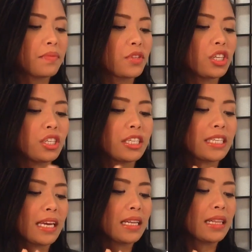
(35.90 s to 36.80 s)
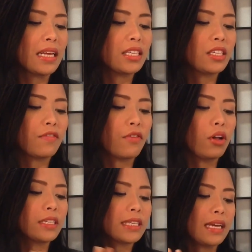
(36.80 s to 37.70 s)
gentle skin cleanser for
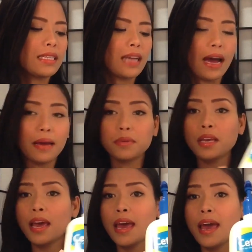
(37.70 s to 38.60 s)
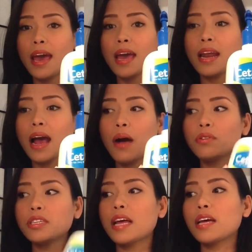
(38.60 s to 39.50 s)
all skin types. And I
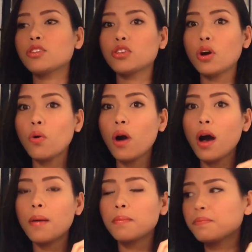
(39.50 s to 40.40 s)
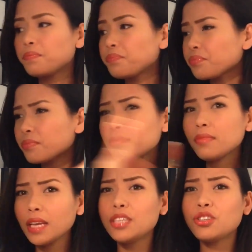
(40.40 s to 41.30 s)
was like so
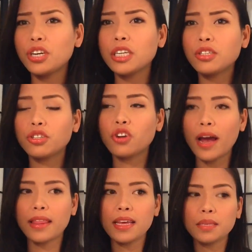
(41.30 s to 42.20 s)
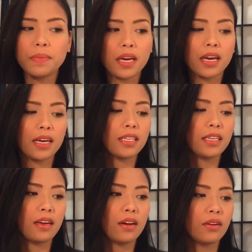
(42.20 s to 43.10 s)
intrigued to try this because
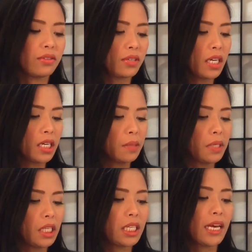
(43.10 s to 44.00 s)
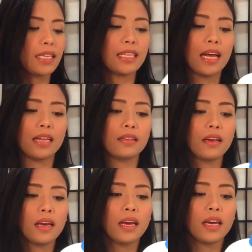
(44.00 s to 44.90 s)
it says that
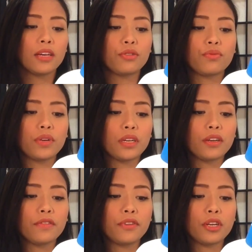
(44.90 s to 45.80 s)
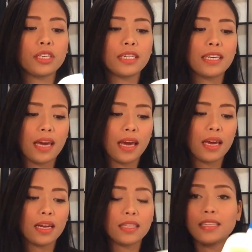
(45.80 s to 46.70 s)
it's really good for your
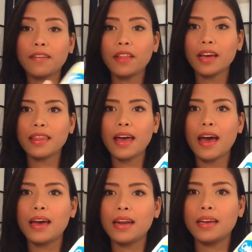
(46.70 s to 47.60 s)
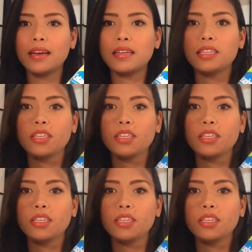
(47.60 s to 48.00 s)
skin and stuff like that. And then